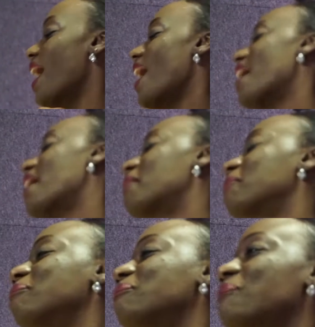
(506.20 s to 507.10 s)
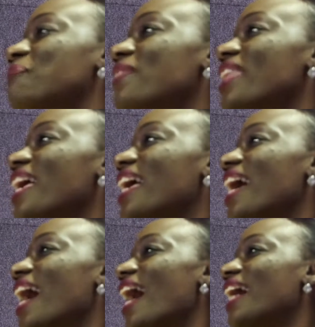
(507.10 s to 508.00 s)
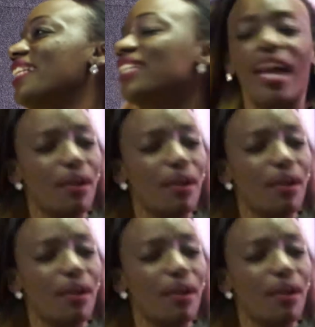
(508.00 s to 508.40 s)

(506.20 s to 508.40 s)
Um, and